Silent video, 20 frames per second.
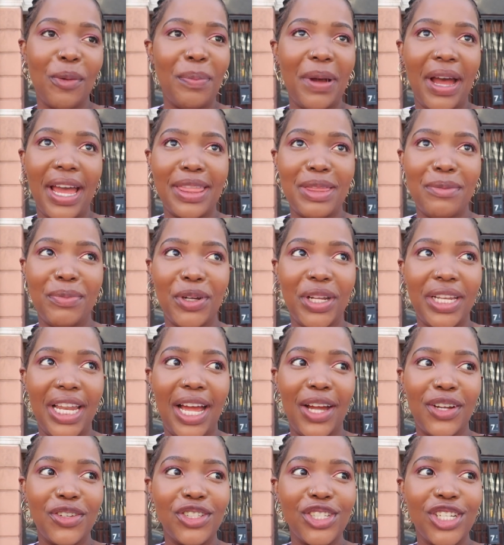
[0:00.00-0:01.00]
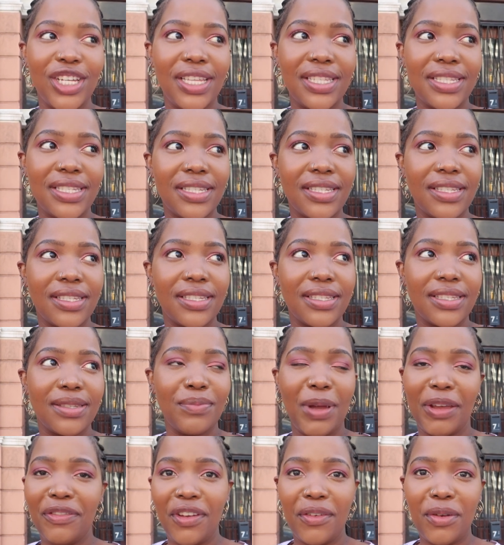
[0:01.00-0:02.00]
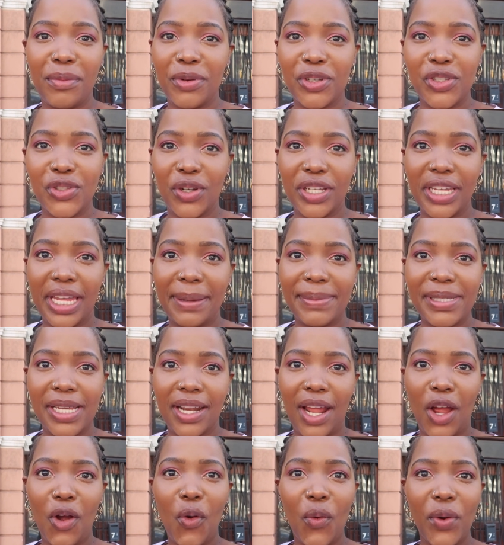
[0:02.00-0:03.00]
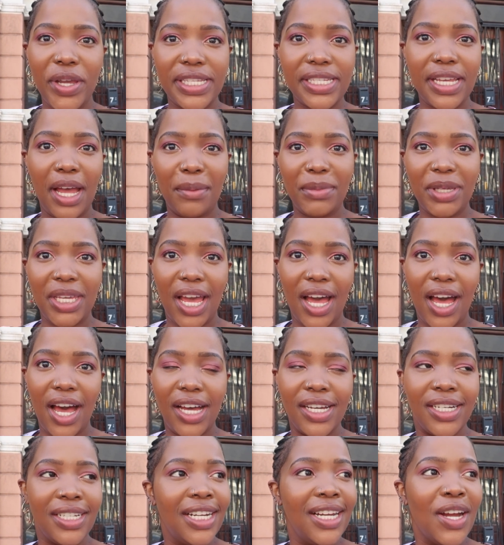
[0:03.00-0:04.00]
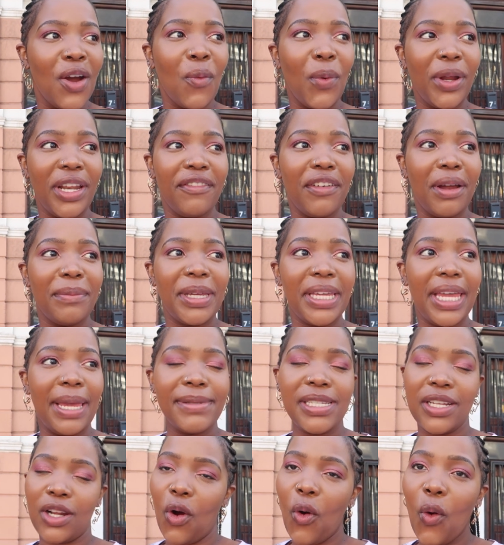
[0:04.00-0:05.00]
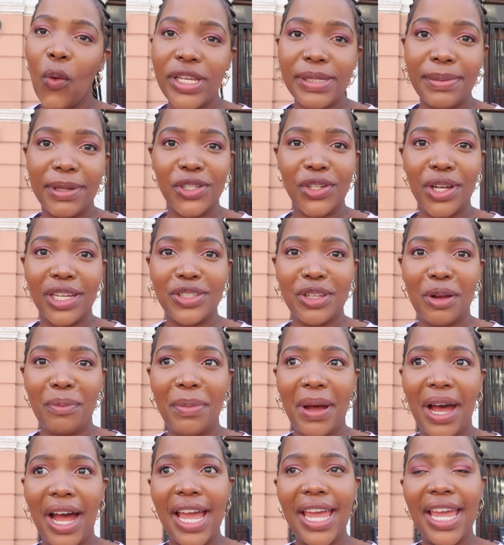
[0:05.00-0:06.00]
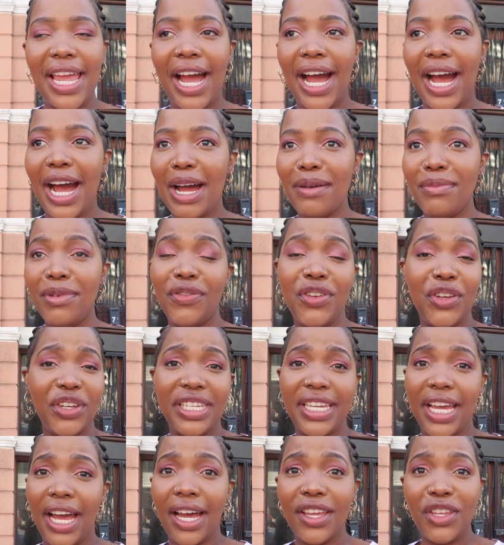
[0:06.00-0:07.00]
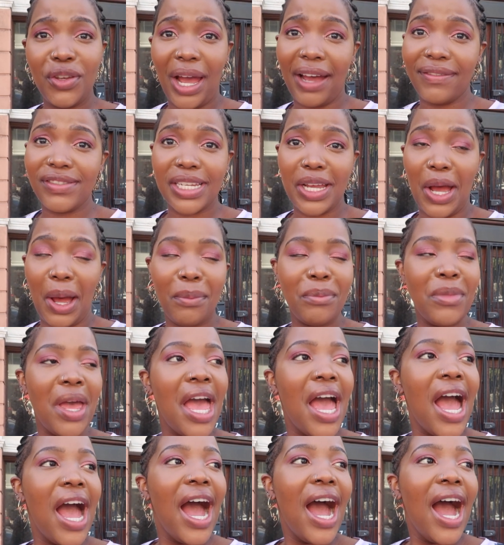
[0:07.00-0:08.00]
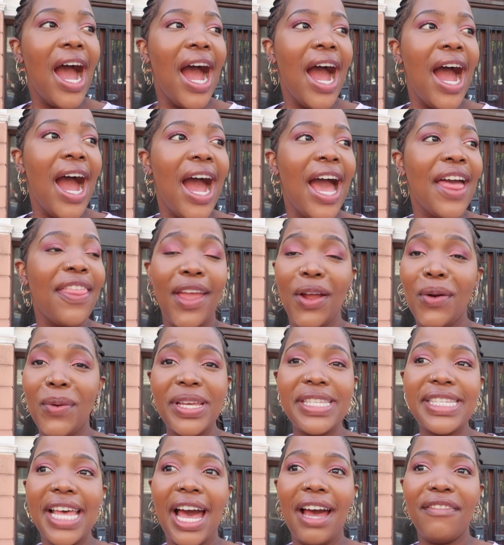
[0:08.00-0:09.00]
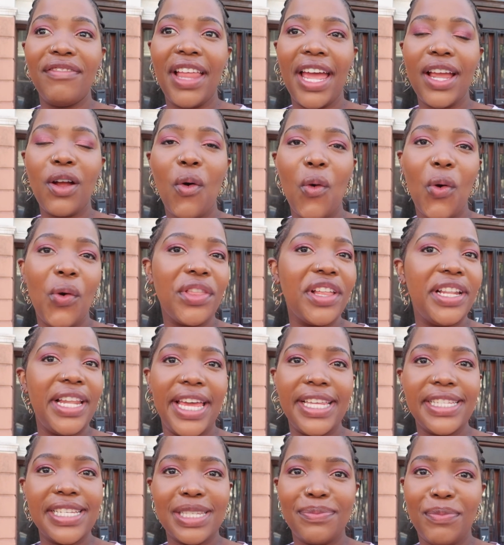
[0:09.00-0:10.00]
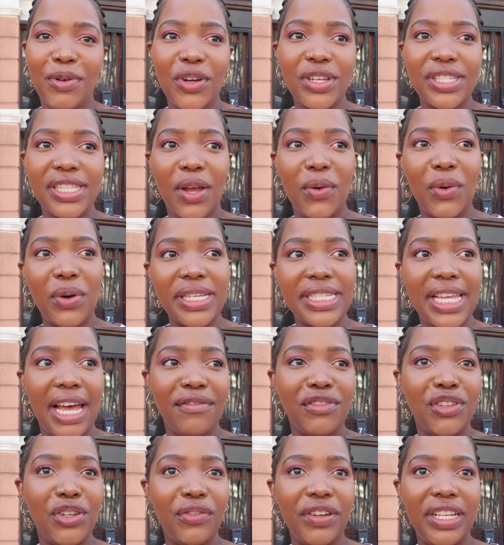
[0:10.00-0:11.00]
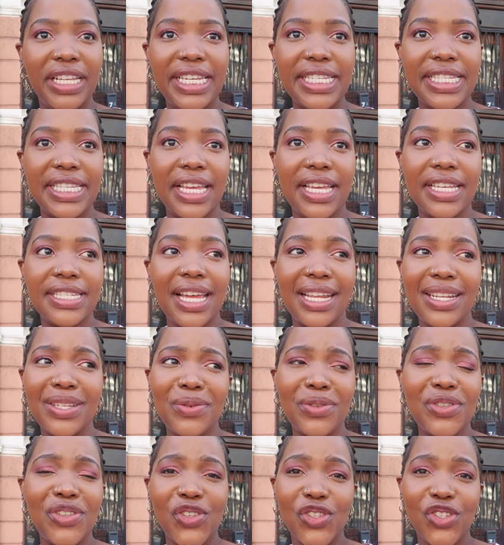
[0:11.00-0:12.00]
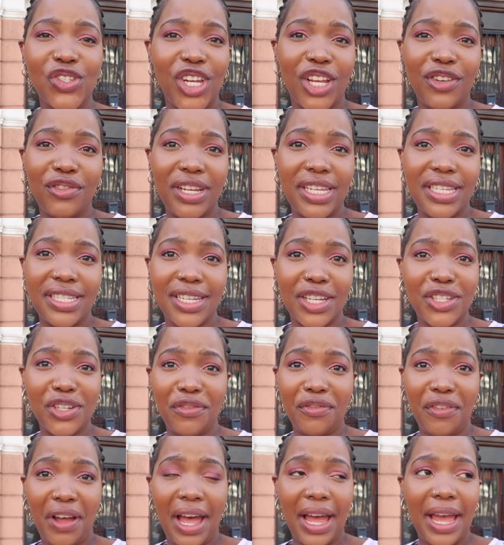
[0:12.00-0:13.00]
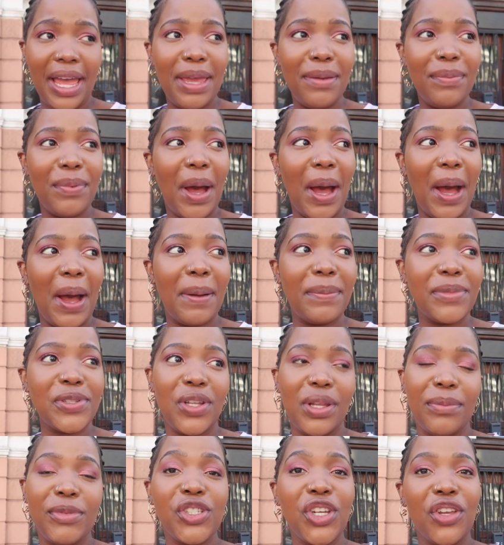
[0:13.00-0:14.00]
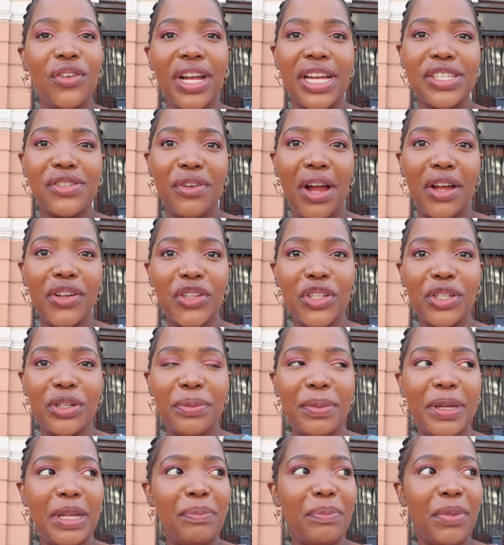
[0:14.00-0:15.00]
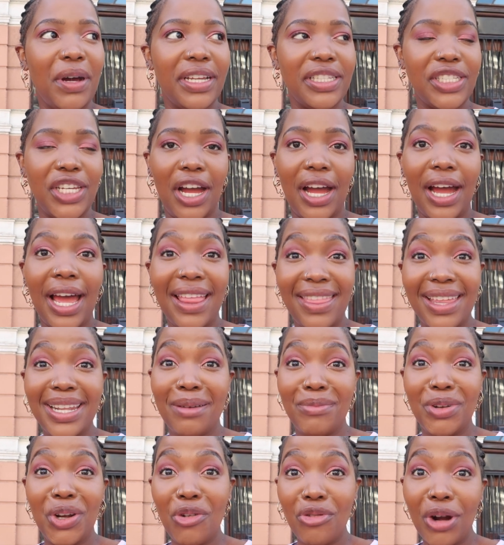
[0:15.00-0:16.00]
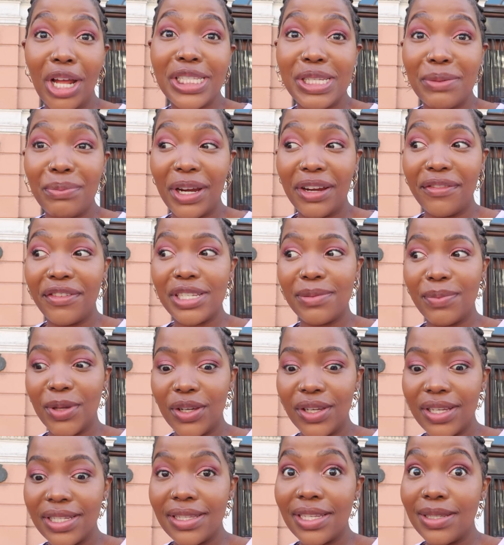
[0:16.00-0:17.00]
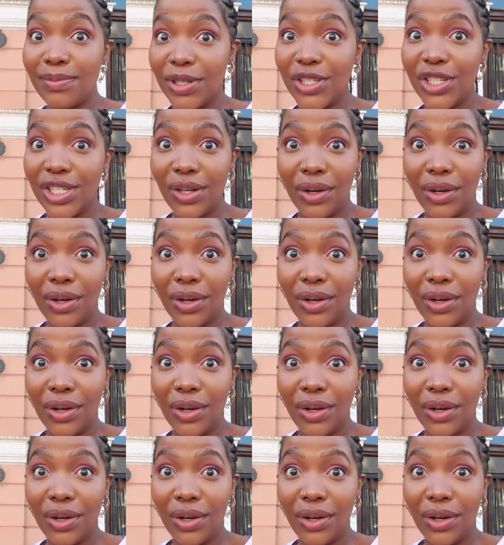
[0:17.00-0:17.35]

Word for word: By the Book Lounge. It's my favorite bookstore in Cape Town. I always come here. Whenever I'm in Cape Town, I always make sure I stop by. If you're here, you have to come. They always have like all the latest books. They always have new releases, and it's also just generally such a vibe. So let me show you guys around a little bit, but yeah, and then I'm gonna run to breakfast because this bitch